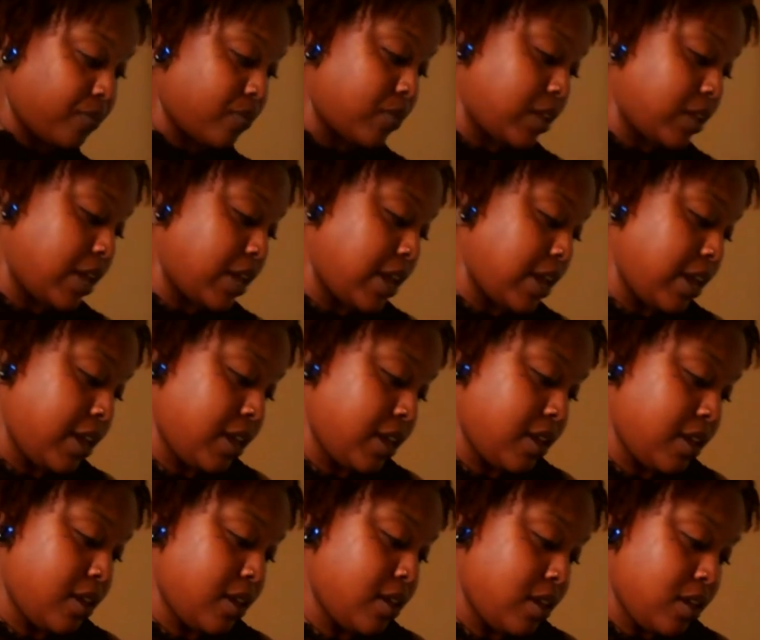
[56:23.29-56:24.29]
Okay.
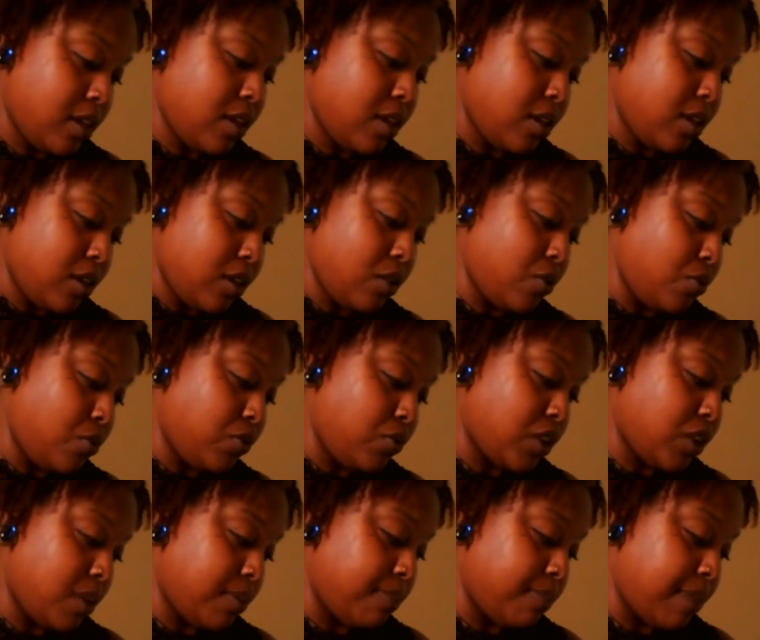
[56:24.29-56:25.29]
Who's
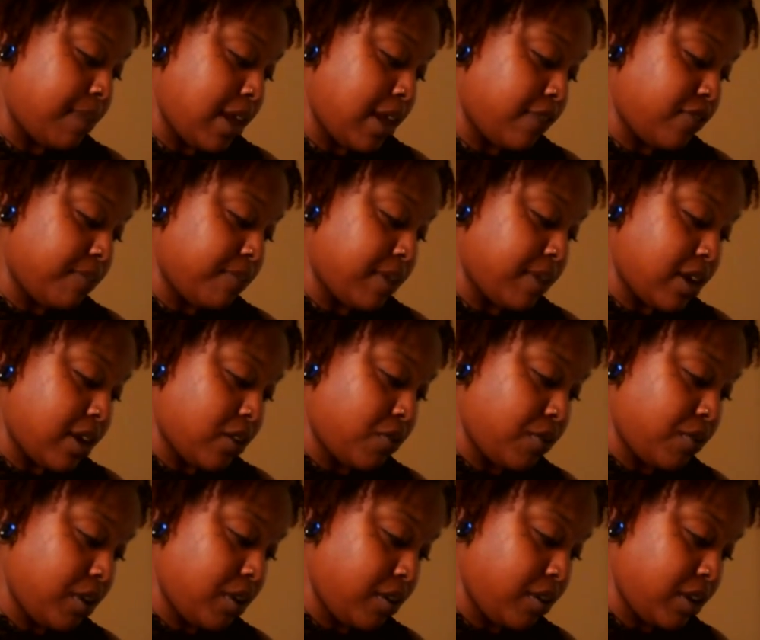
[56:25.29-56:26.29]
coming back for my
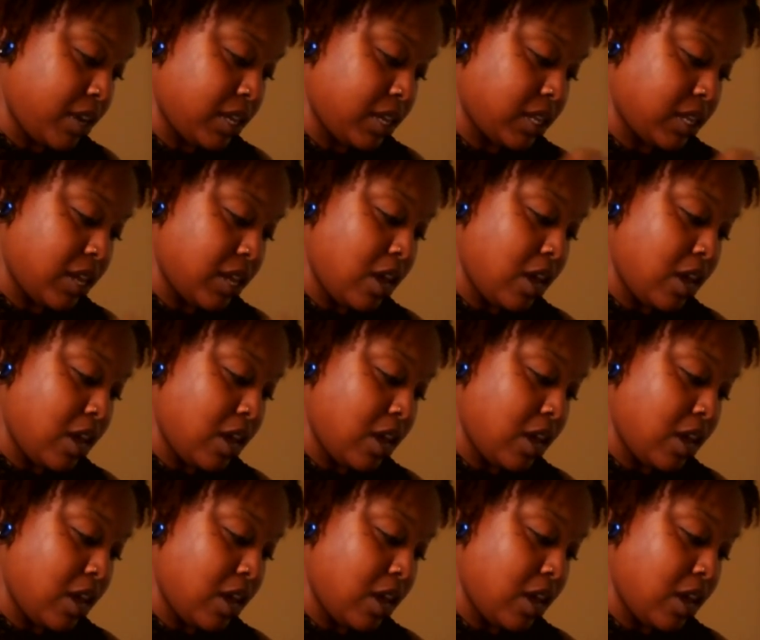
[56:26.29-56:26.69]
Aquarius?